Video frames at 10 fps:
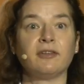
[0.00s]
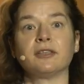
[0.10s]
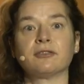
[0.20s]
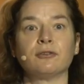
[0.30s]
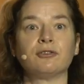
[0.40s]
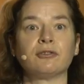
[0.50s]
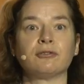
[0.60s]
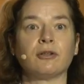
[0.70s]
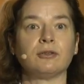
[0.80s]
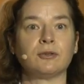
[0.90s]
very
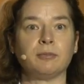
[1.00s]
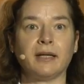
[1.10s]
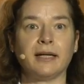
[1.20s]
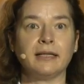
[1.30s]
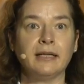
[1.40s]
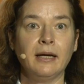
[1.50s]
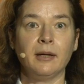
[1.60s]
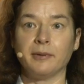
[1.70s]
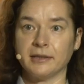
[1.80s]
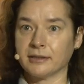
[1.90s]
crucial role to play
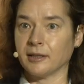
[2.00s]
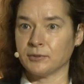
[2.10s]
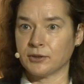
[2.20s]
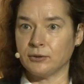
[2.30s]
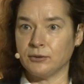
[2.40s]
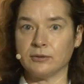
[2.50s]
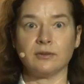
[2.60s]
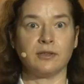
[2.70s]
when it comes to